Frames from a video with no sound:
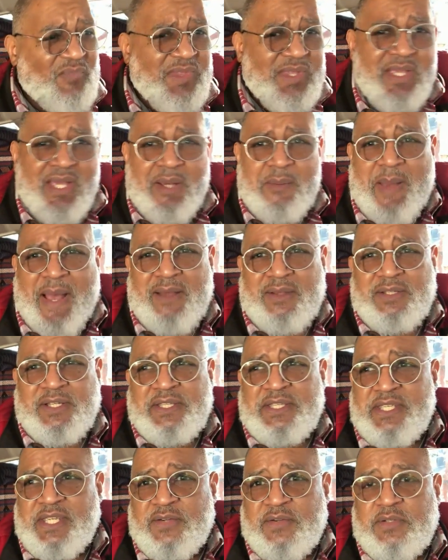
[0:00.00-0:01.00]
About a
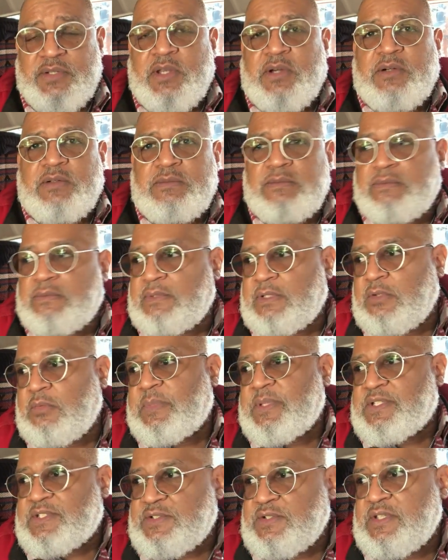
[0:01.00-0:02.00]
year no it would
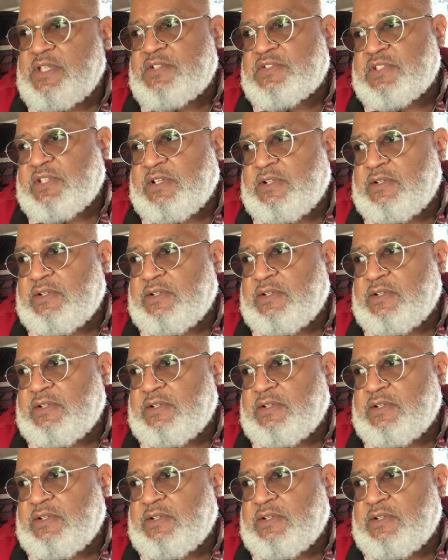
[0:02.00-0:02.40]
be two years ago